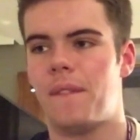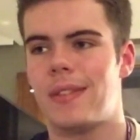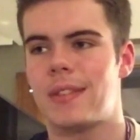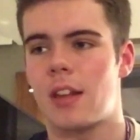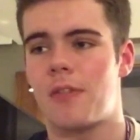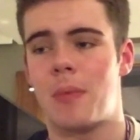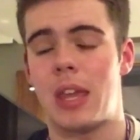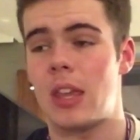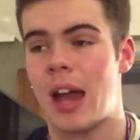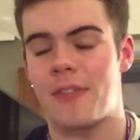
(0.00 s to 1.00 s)
So for
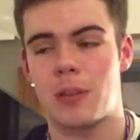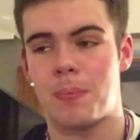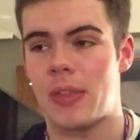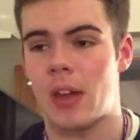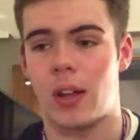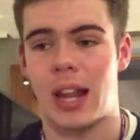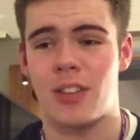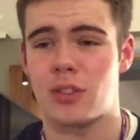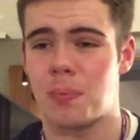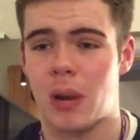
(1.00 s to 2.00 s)
me, you have to pin that on
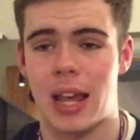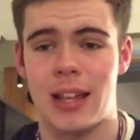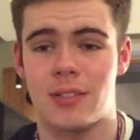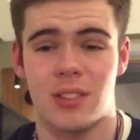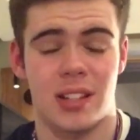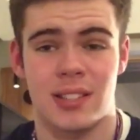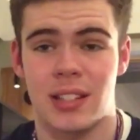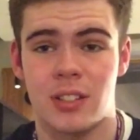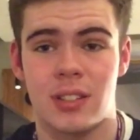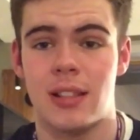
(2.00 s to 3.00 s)
Ange. The players, as I
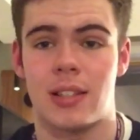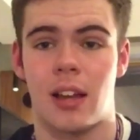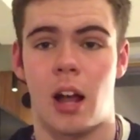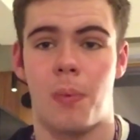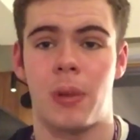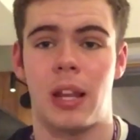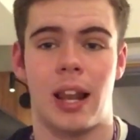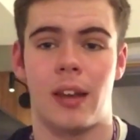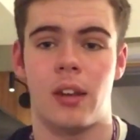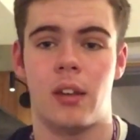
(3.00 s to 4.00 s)
said, just didn't turn up in a
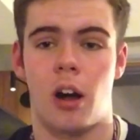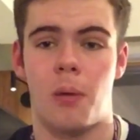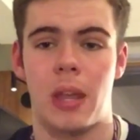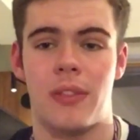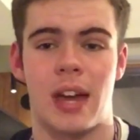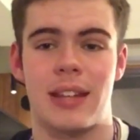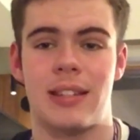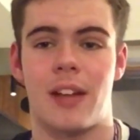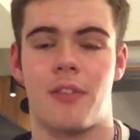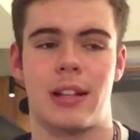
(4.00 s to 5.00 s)
London derby, and that is
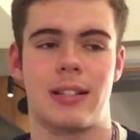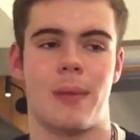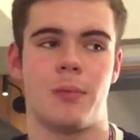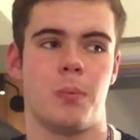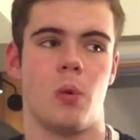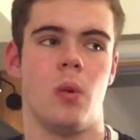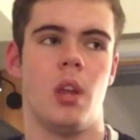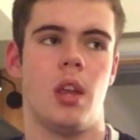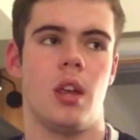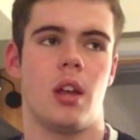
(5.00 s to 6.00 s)
never acceptable.
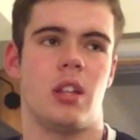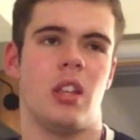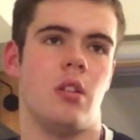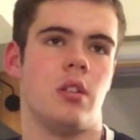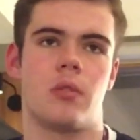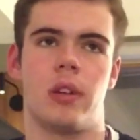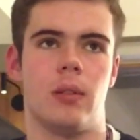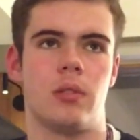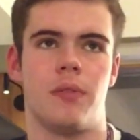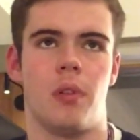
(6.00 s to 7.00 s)
And you lose
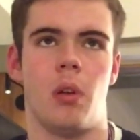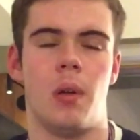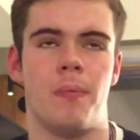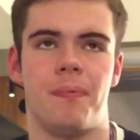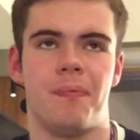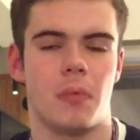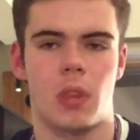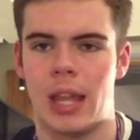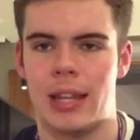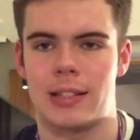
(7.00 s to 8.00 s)
3-0 to Fulham.
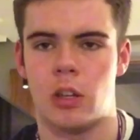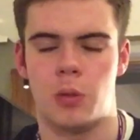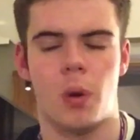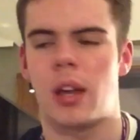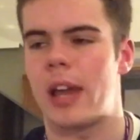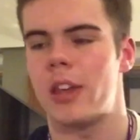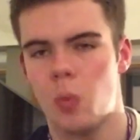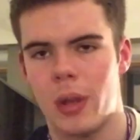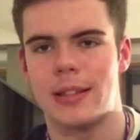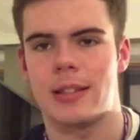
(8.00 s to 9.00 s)
Inexcusable. Okay, you
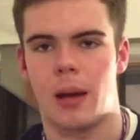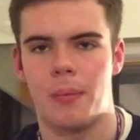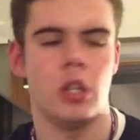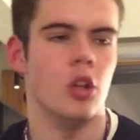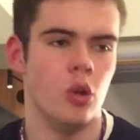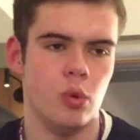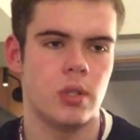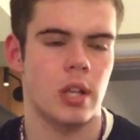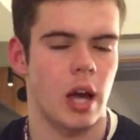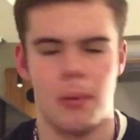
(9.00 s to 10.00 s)
win some and you
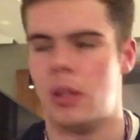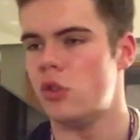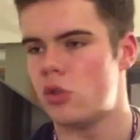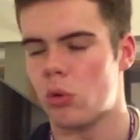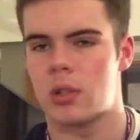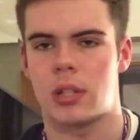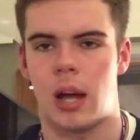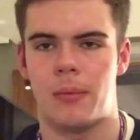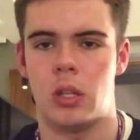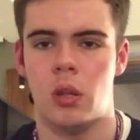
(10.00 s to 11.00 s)
lose some and you draw
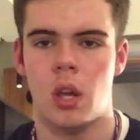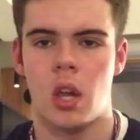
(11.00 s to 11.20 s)
some and you